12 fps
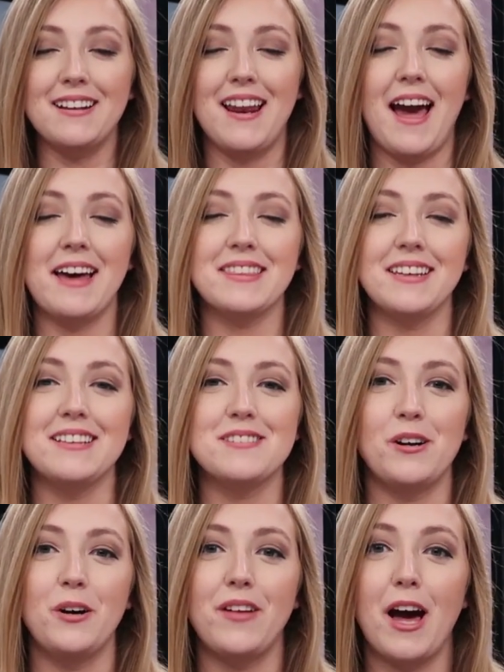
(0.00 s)
and athletes
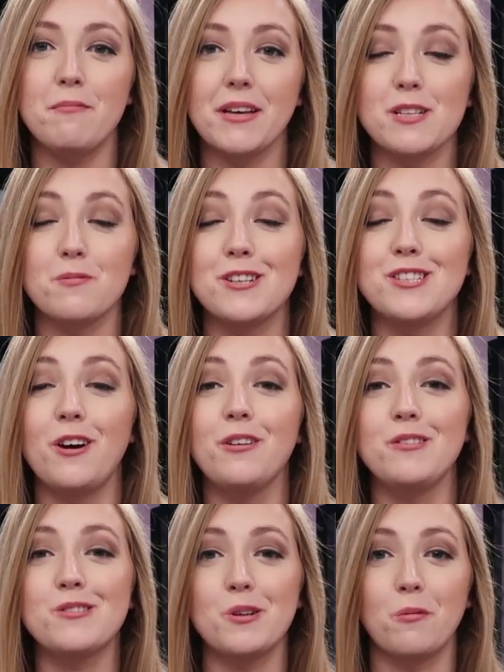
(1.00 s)
and all that, because we're so
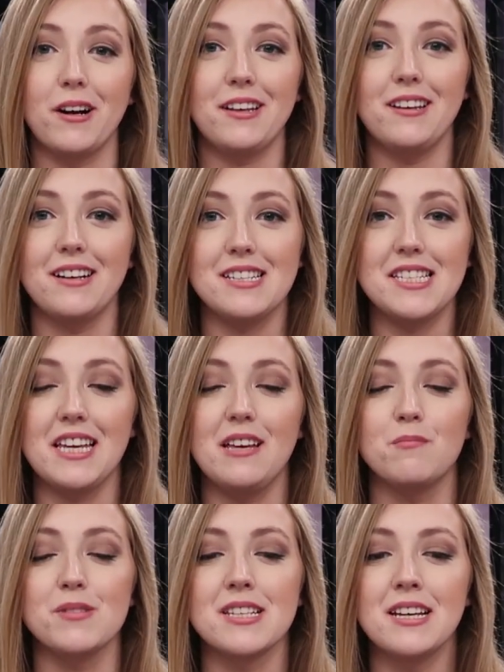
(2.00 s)
used to working on
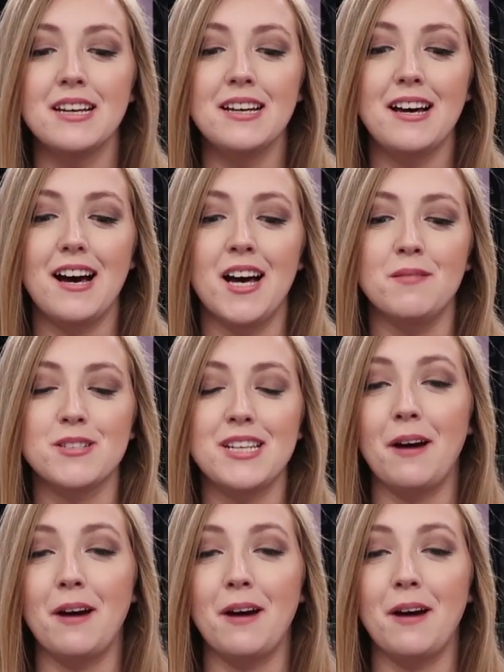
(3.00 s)
teams. So